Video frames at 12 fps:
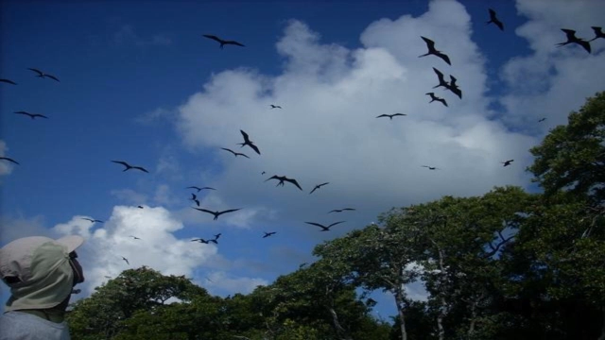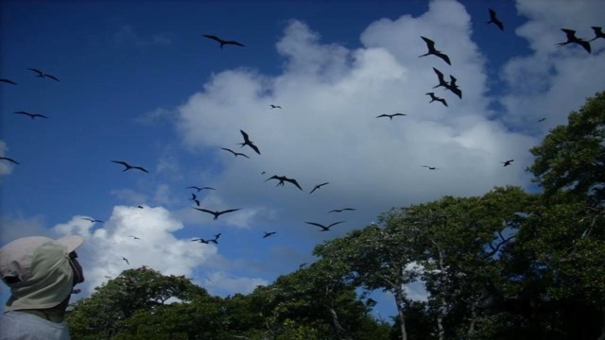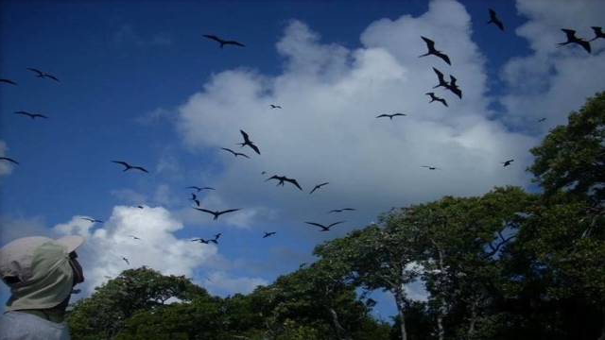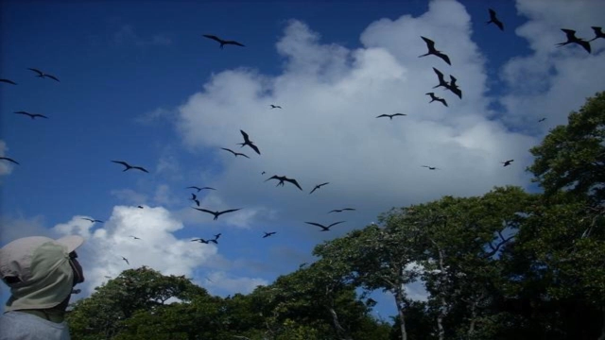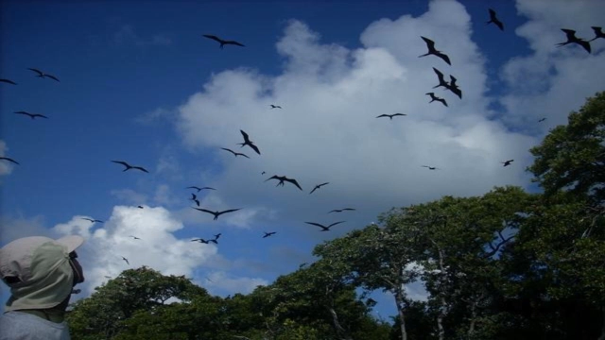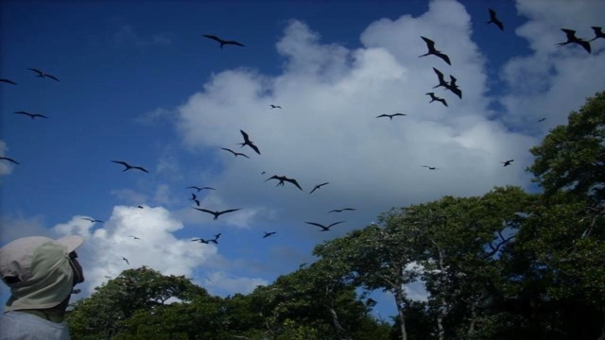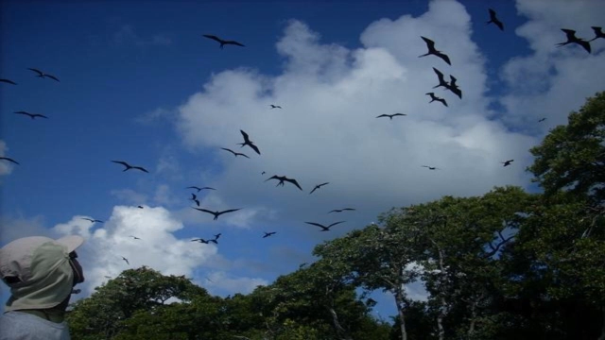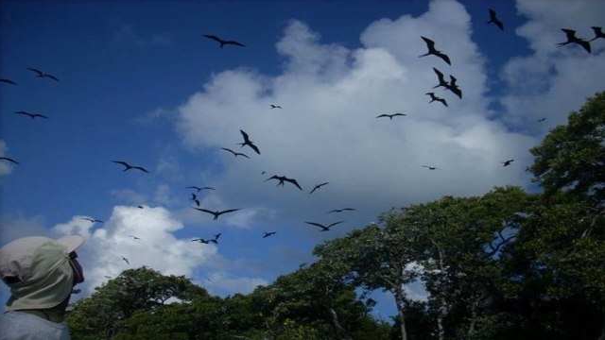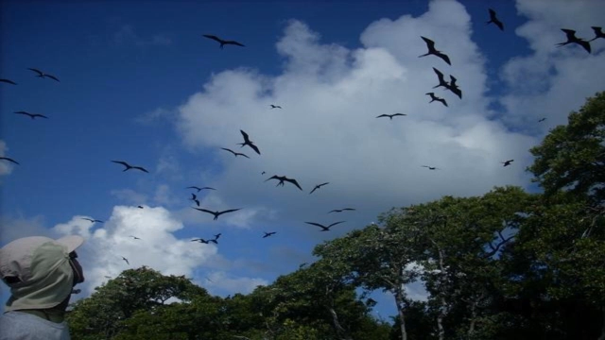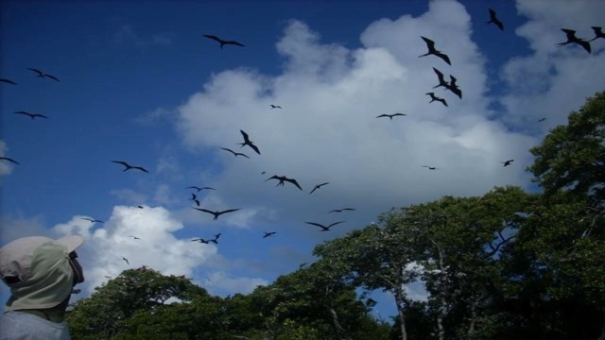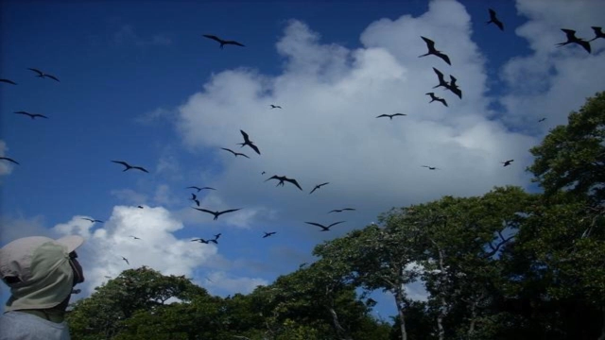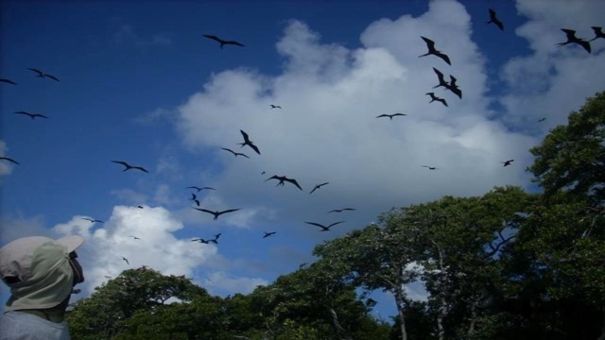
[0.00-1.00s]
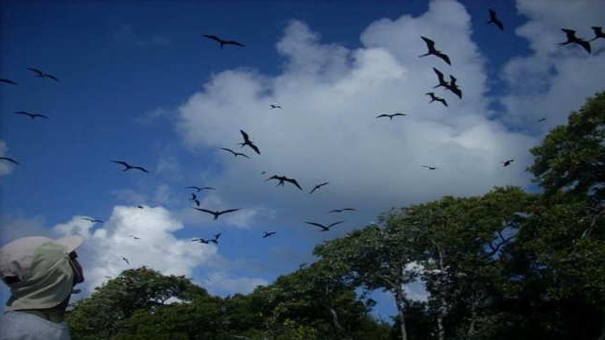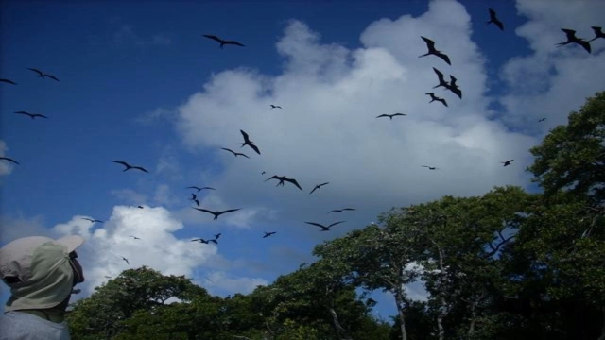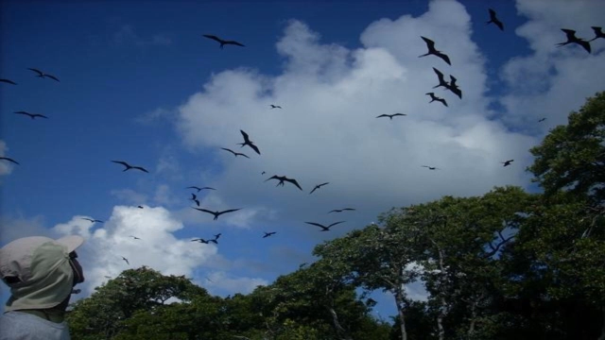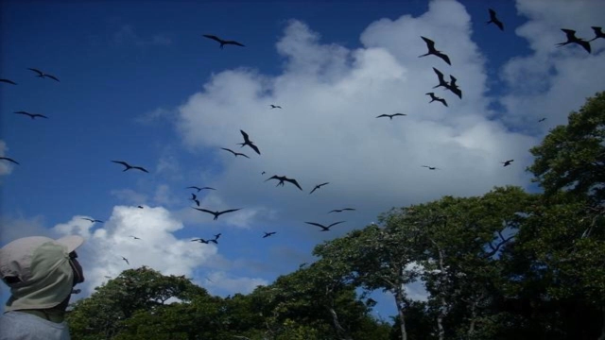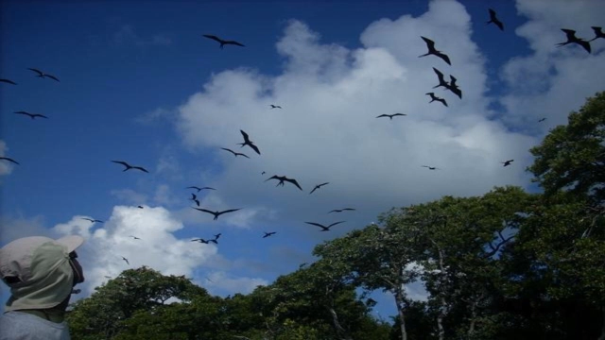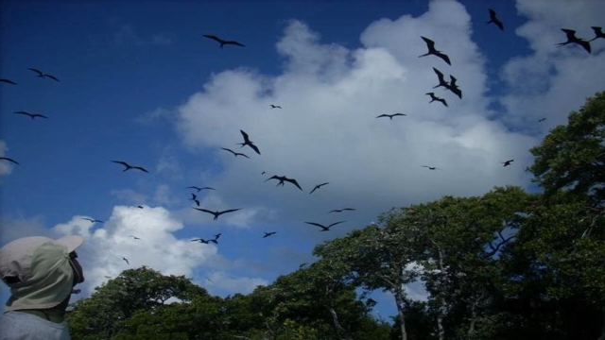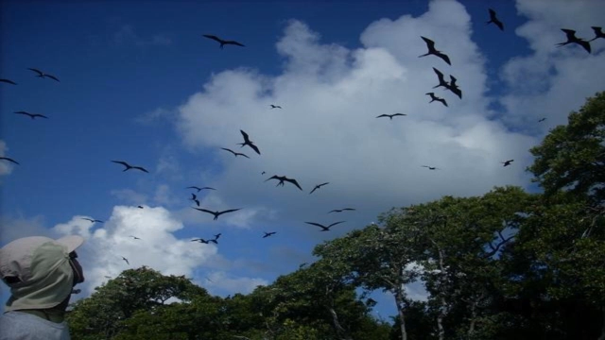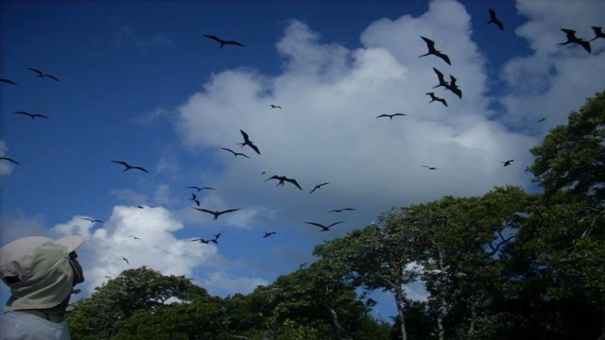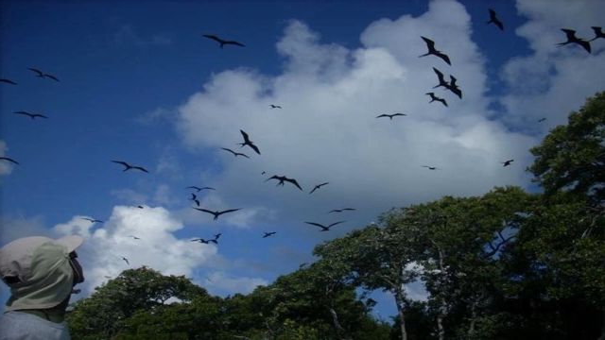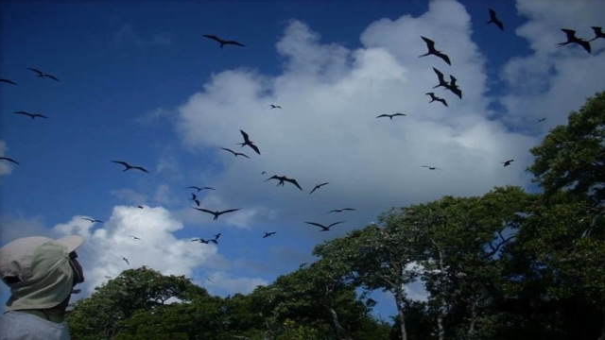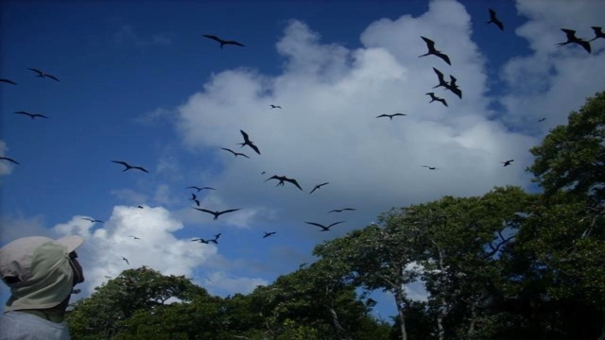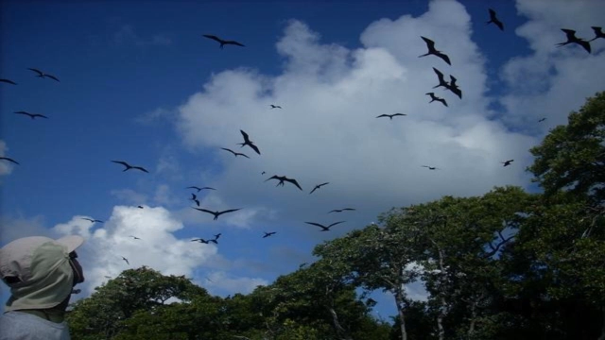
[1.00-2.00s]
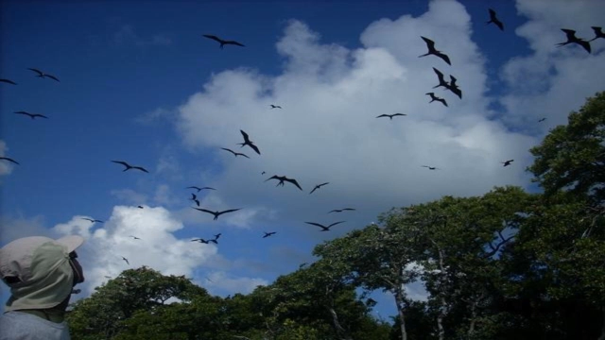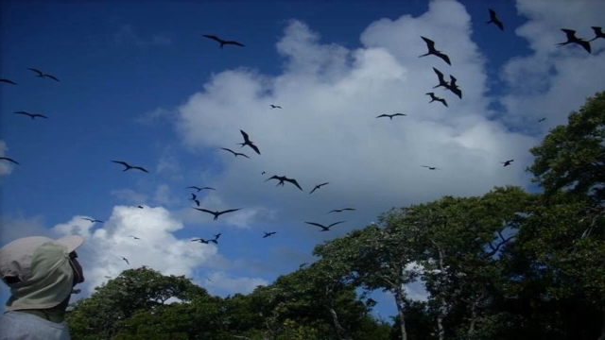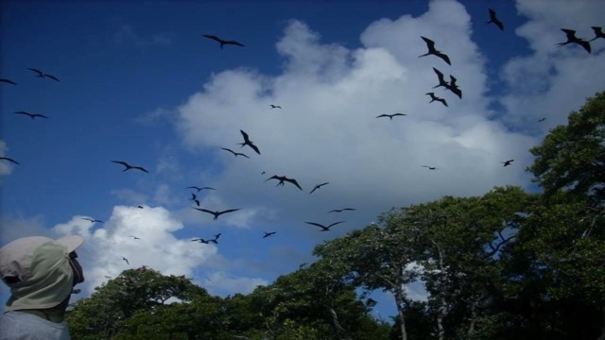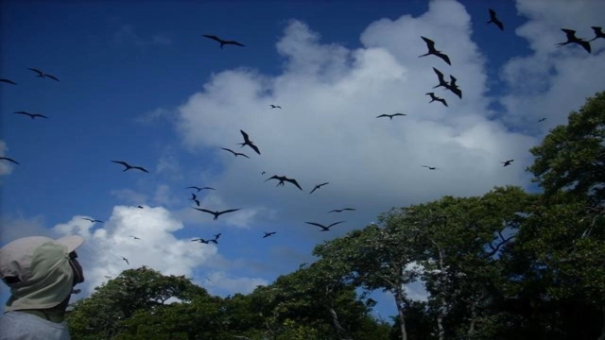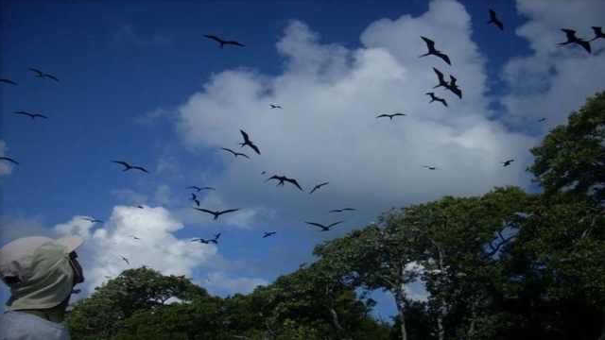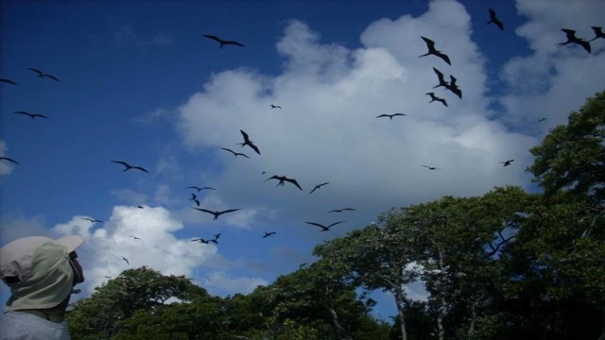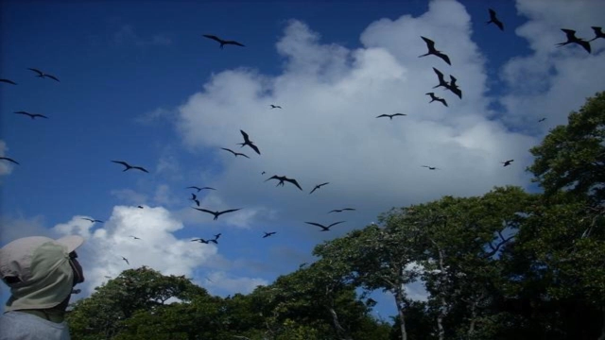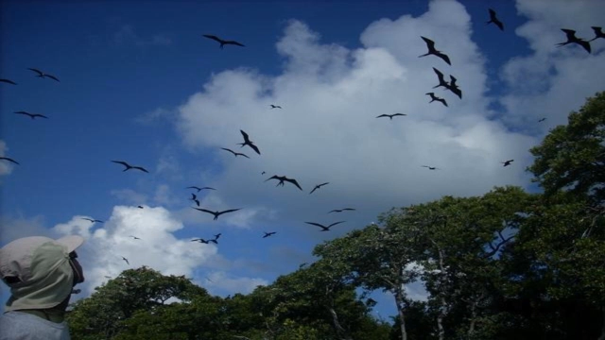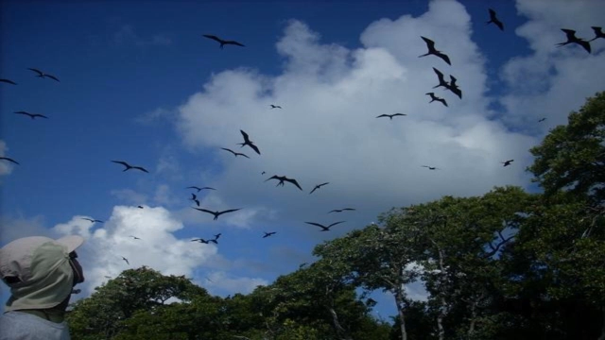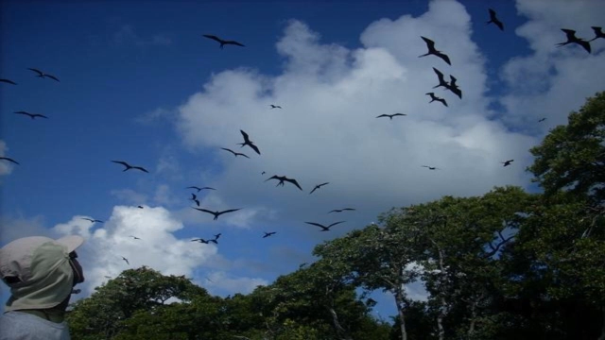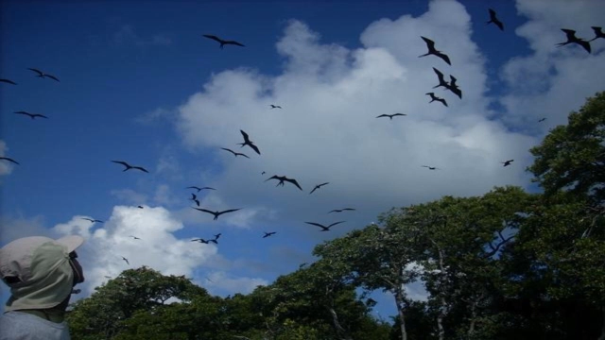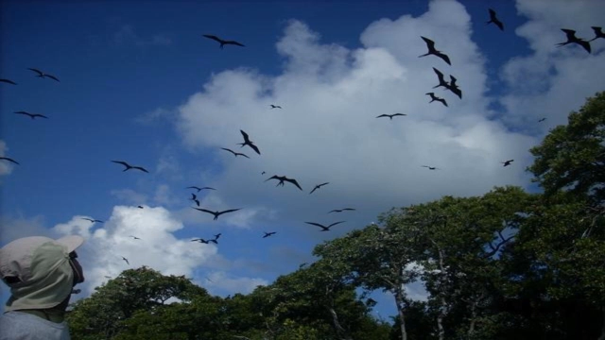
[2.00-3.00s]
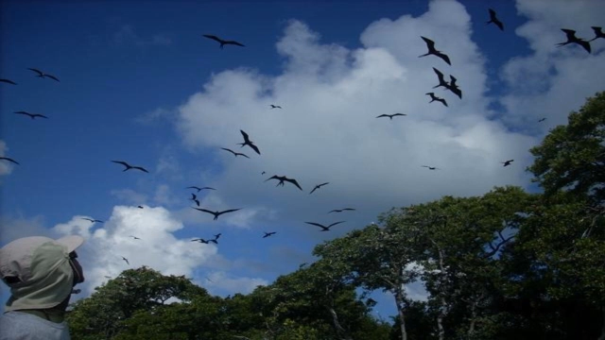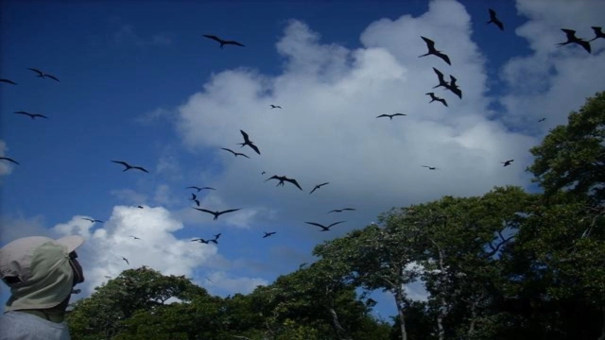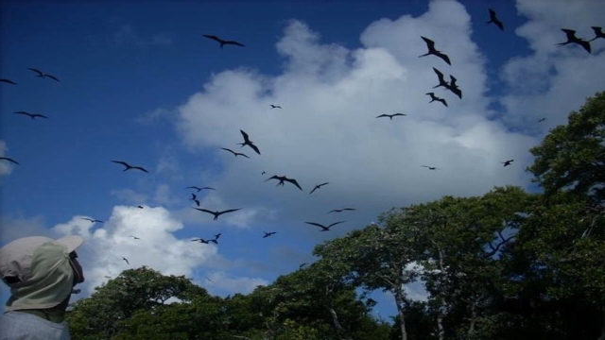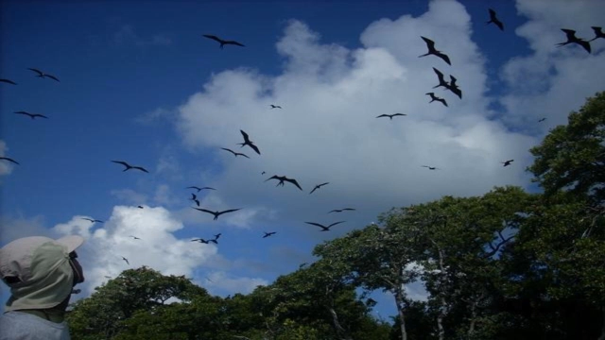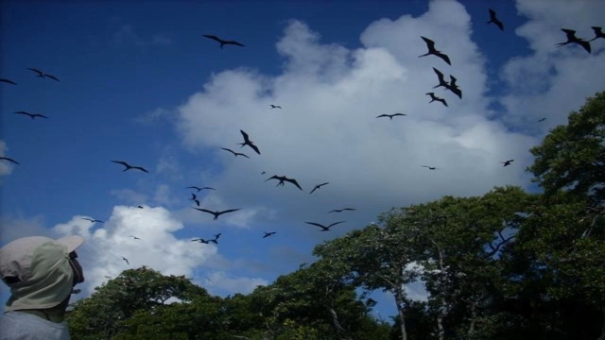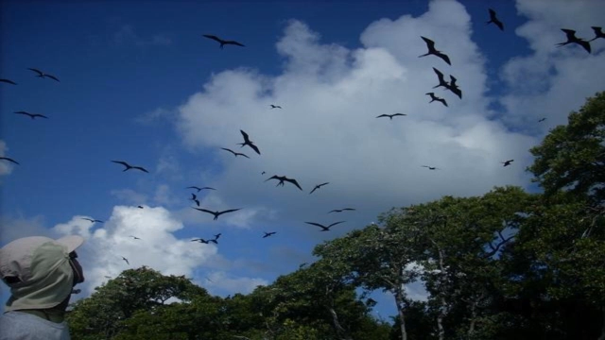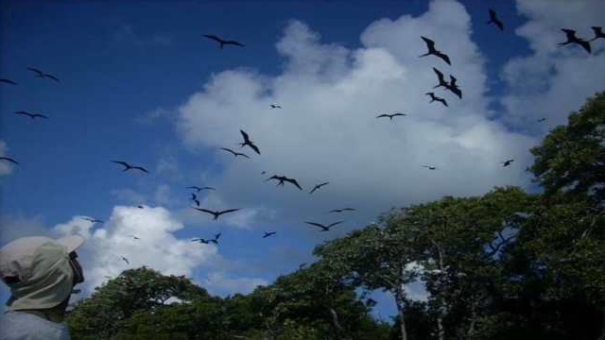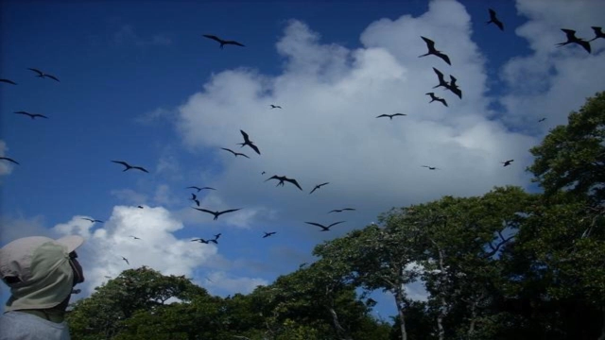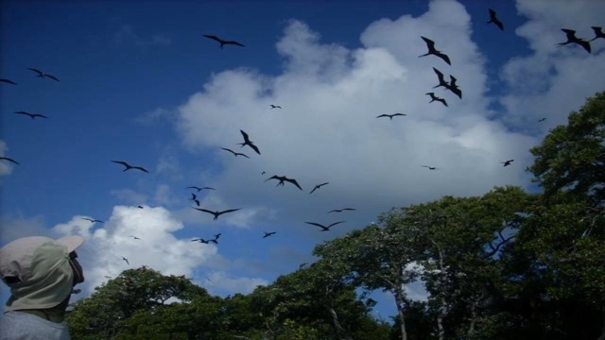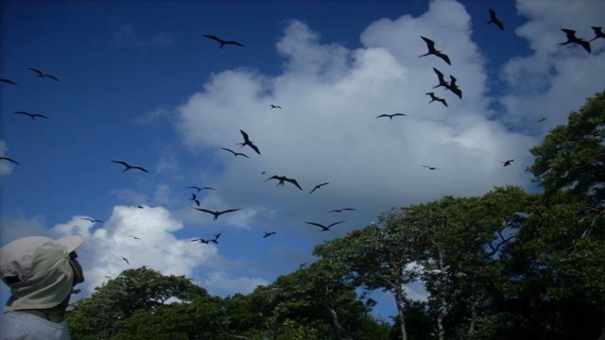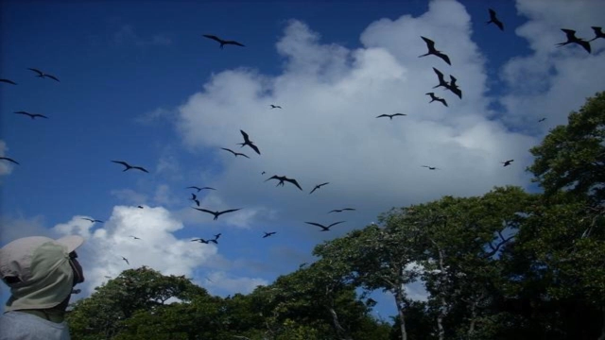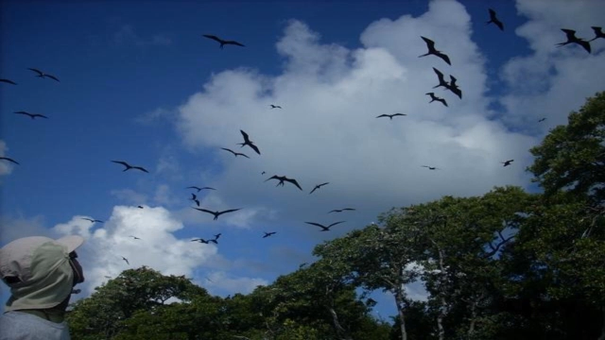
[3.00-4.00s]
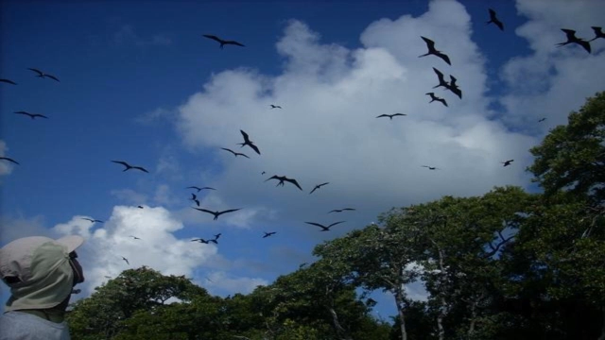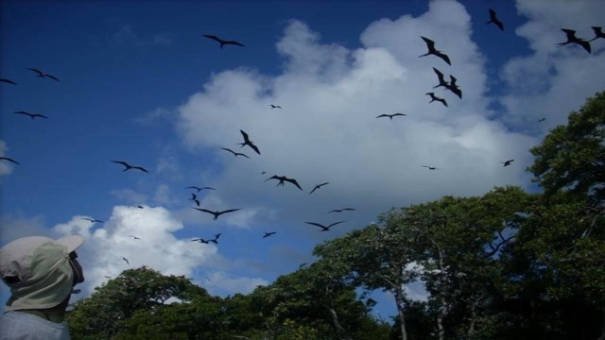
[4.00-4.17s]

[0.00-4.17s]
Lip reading: No face is visible, so there are no lips to read.